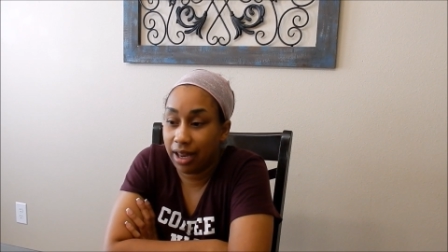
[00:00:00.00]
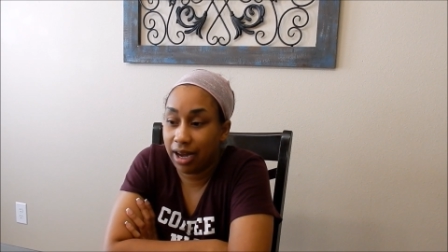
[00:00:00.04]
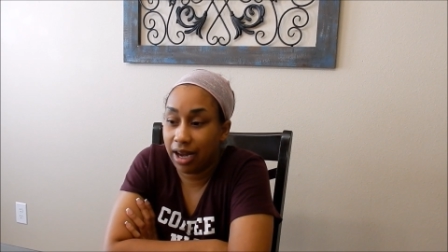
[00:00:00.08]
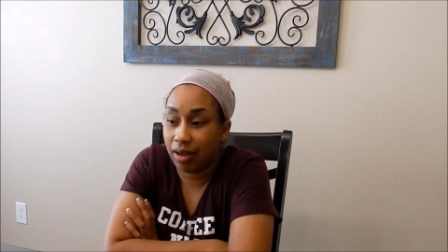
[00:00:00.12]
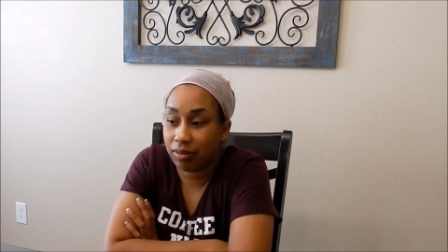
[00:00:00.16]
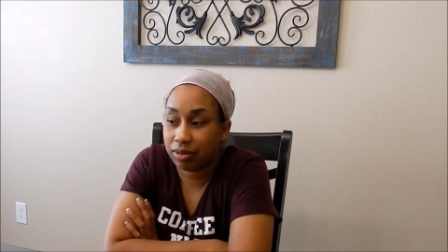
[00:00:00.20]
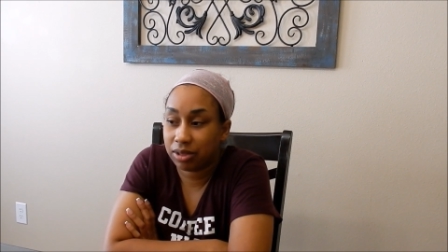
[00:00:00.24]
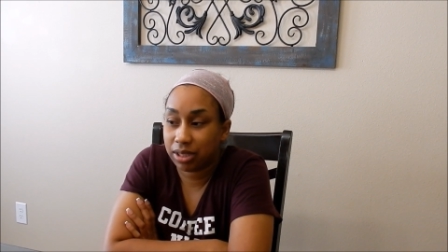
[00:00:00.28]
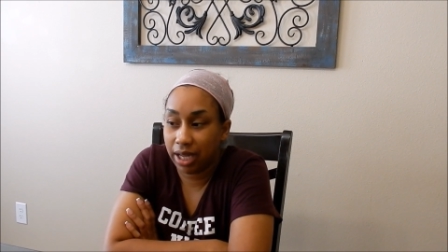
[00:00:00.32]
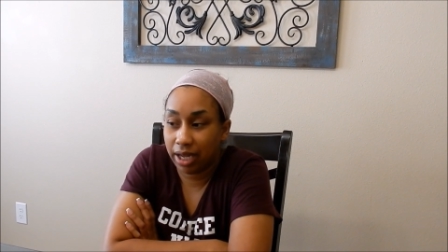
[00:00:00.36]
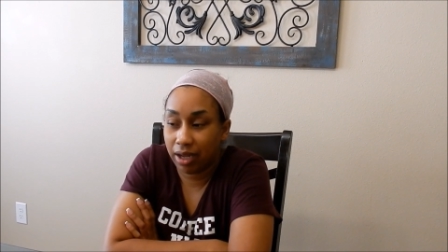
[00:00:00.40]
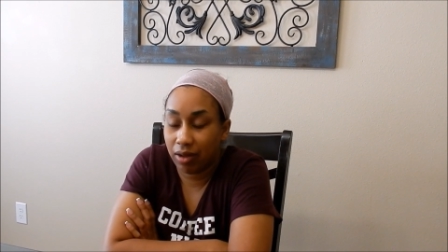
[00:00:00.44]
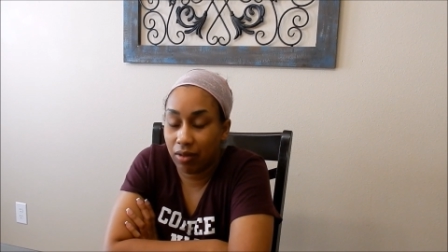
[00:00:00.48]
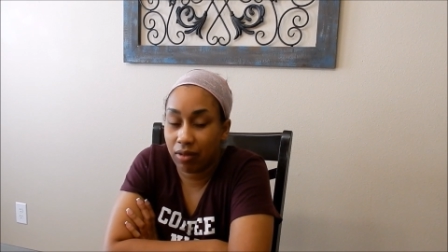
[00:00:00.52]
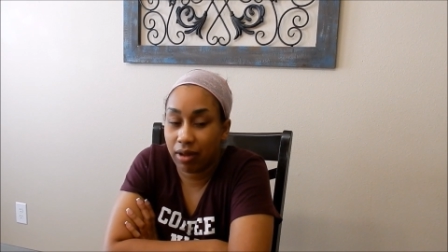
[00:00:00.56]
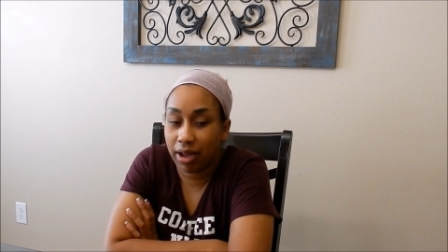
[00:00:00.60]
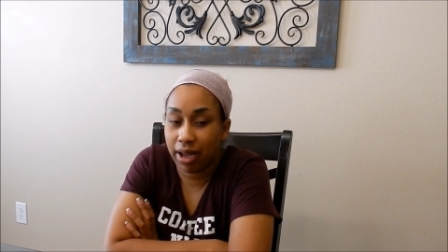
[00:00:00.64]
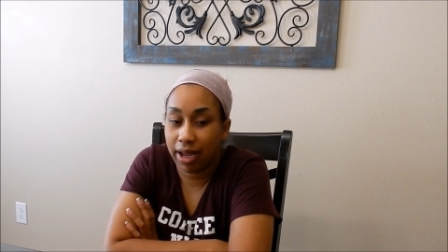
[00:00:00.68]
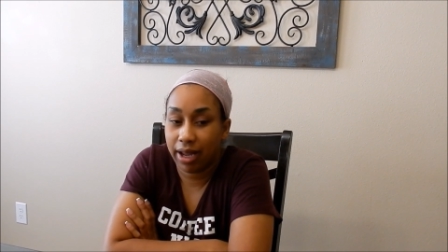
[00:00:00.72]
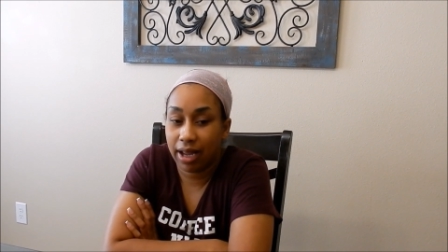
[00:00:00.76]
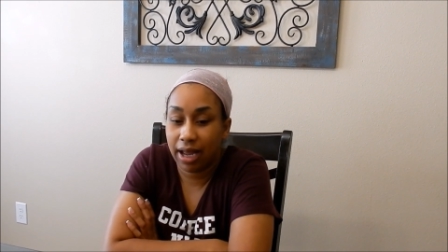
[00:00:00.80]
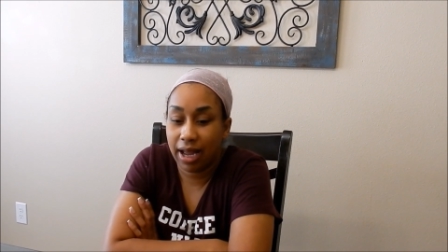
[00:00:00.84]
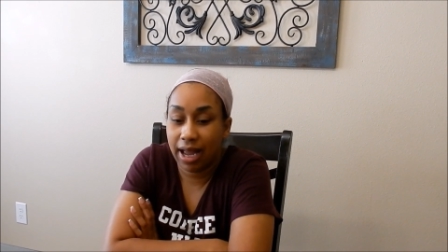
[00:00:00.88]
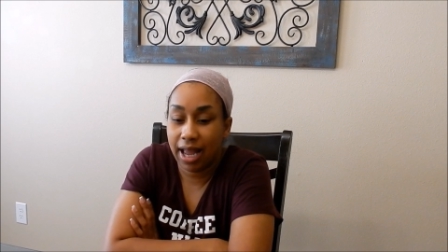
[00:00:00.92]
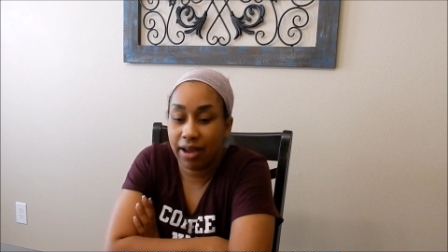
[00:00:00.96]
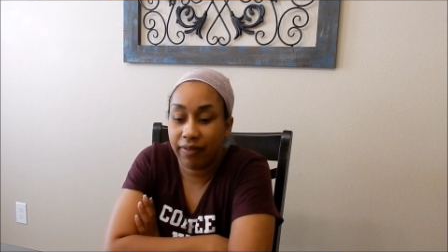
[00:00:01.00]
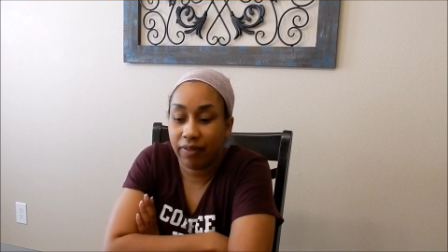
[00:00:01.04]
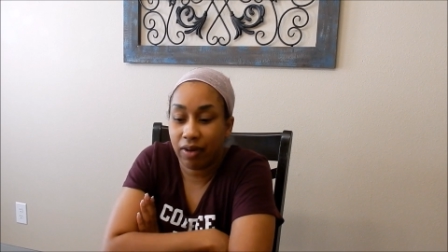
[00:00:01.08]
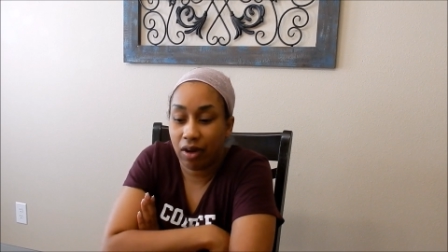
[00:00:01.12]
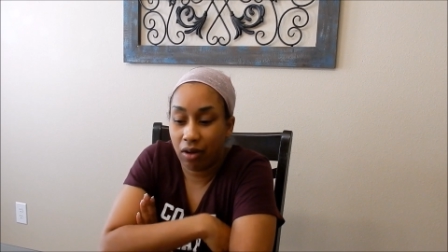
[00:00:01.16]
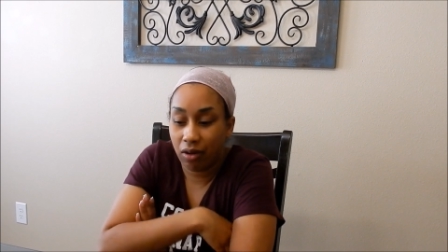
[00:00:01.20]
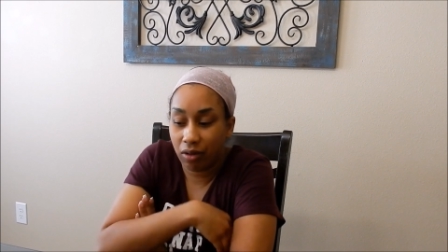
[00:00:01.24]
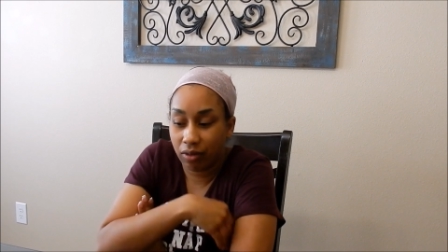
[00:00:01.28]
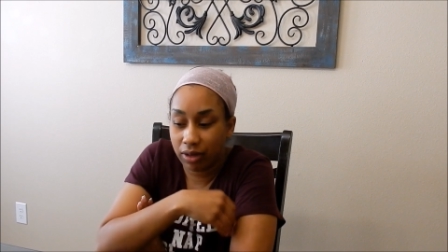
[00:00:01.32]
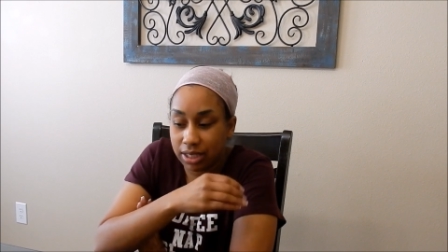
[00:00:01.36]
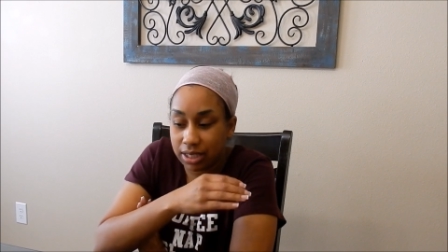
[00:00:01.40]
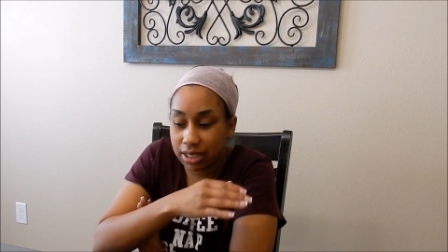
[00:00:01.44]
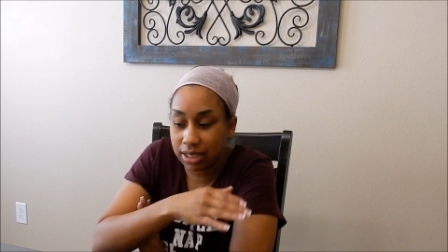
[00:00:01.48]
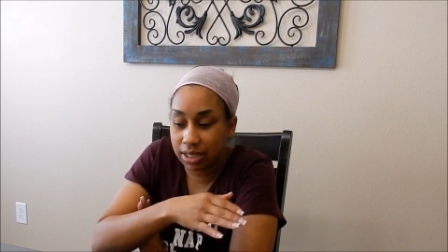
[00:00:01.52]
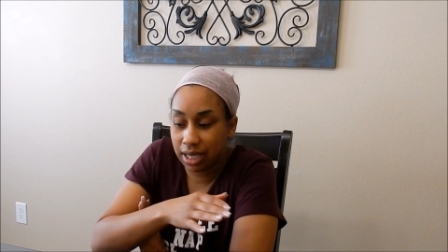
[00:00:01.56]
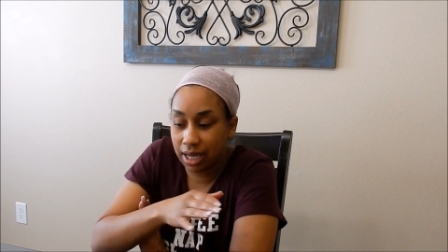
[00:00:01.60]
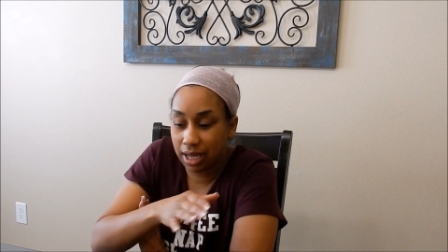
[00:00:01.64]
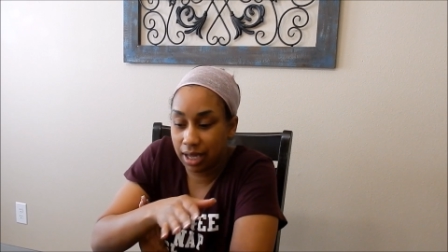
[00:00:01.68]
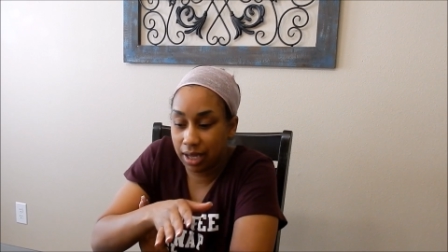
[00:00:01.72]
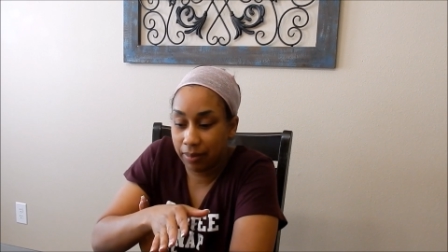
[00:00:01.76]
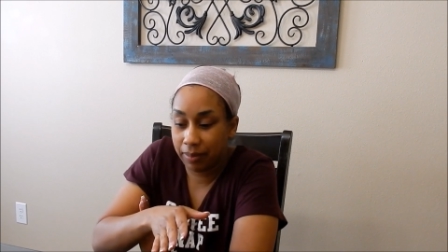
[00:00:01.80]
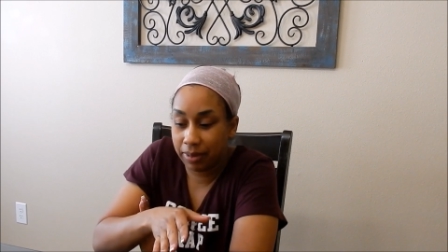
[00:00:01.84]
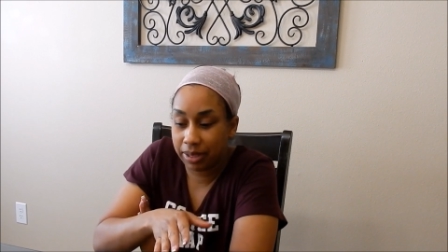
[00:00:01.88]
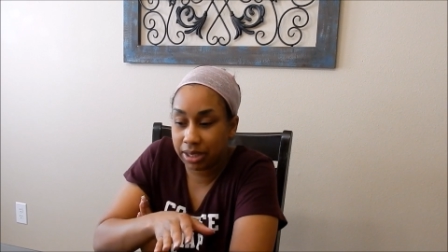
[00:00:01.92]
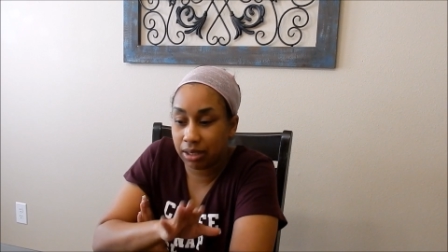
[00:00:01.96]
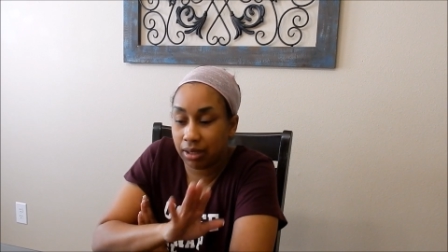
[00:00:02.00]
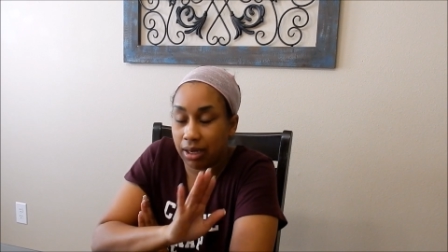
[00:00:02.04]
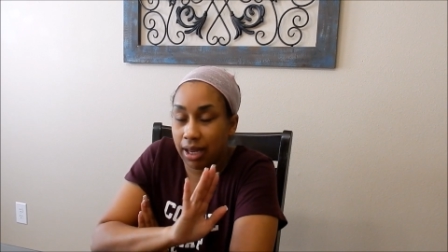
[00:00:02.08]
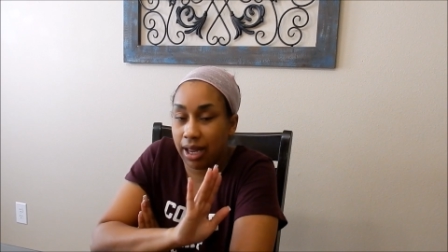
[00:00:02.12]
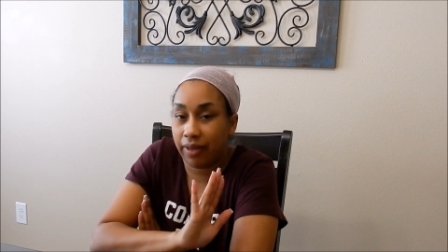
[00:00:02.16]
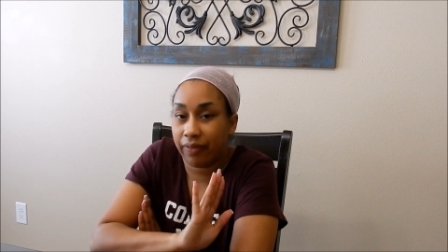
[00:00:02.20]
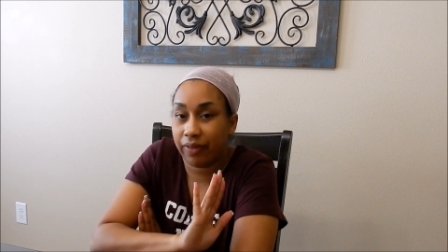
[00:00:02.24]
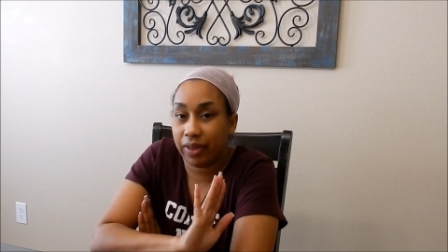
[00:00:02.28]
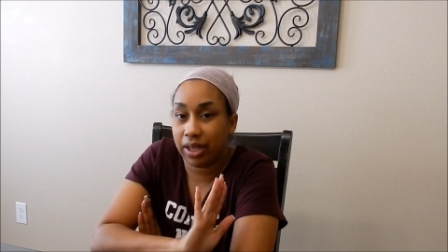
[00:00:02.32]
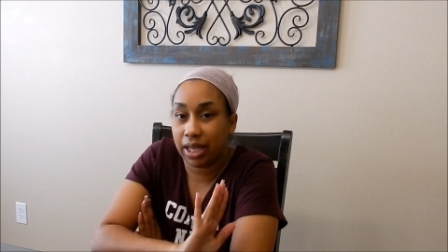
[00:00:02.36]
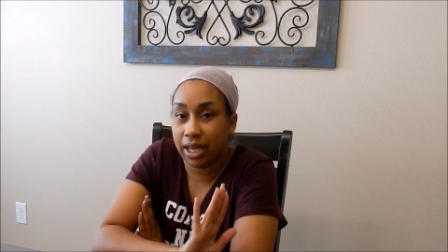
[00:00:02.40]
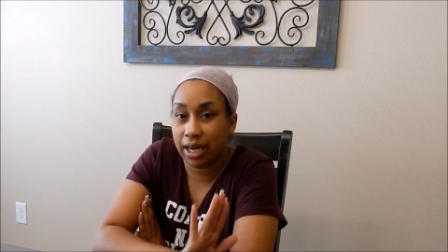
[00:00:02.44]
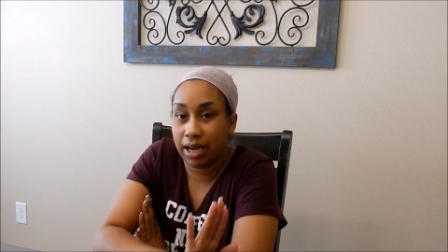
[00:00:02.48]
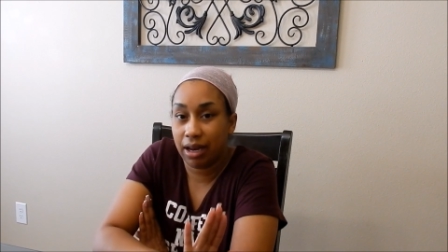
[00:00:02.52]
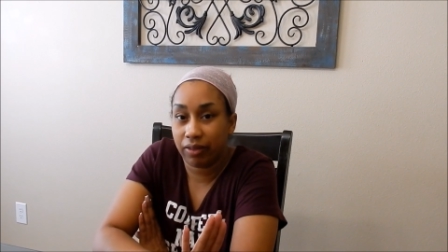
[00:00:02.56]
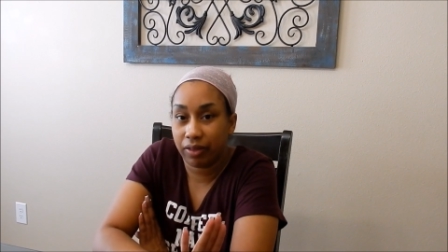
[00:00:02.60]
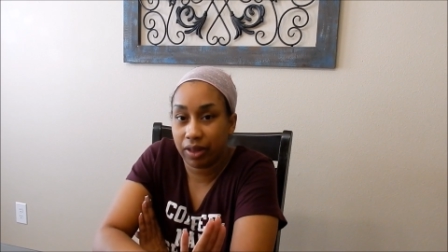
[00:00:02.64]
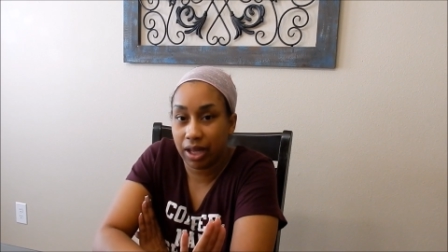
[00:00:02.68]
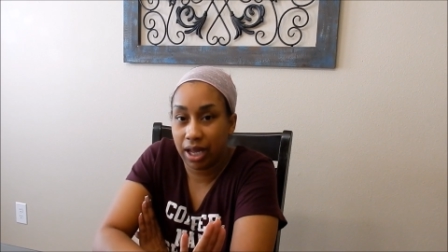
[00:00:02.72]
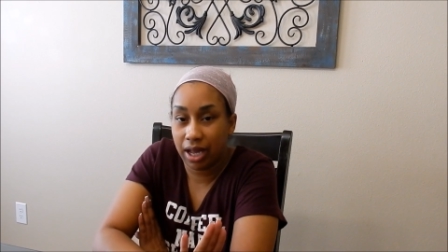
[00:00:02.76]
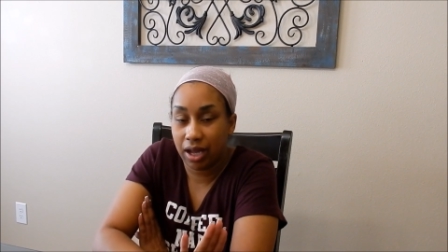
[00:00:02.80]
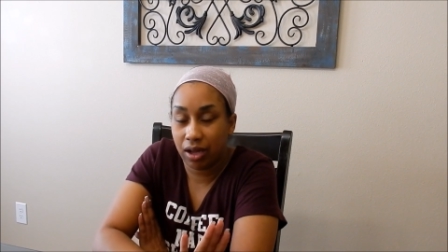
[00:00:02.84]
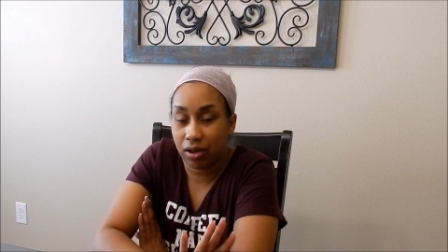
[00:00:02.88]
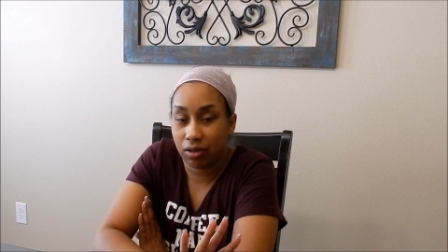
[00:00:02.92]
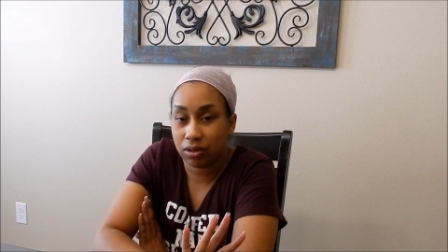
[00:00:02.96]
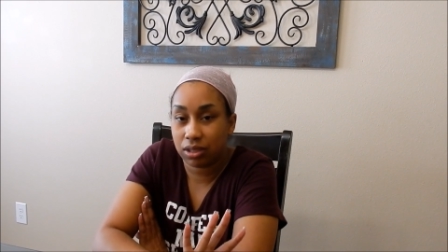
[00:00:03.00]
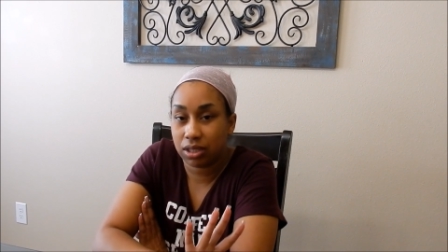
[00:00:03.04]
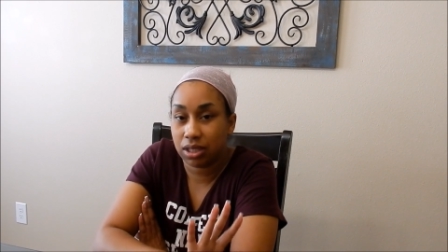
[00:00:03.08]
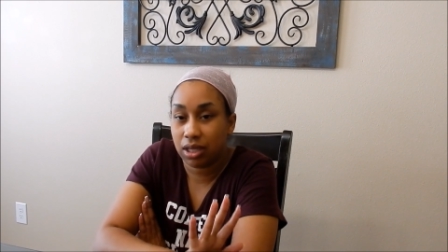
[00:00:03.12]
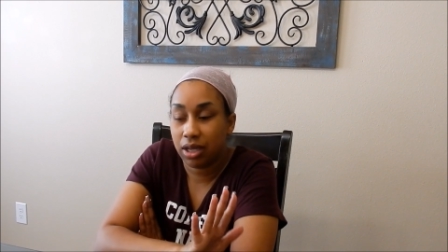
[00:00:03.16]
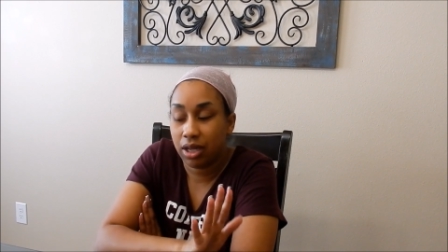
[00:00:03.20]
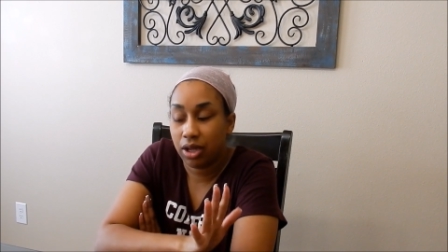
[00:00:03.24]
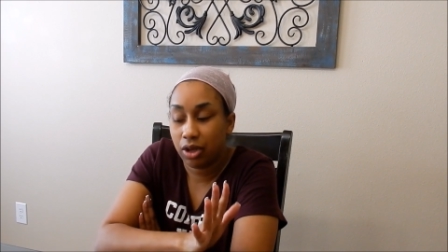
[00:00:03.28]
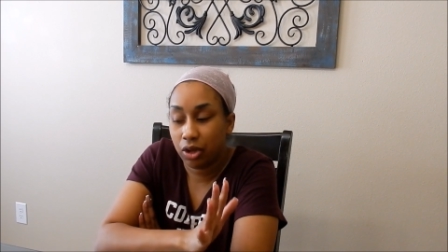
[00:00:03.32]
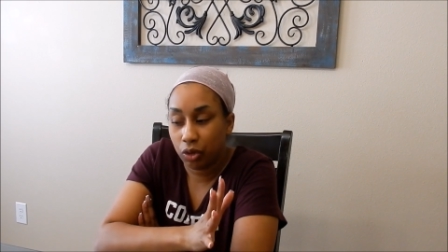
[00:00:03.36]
And I was like, okay, I have all this time until I have to get out the house,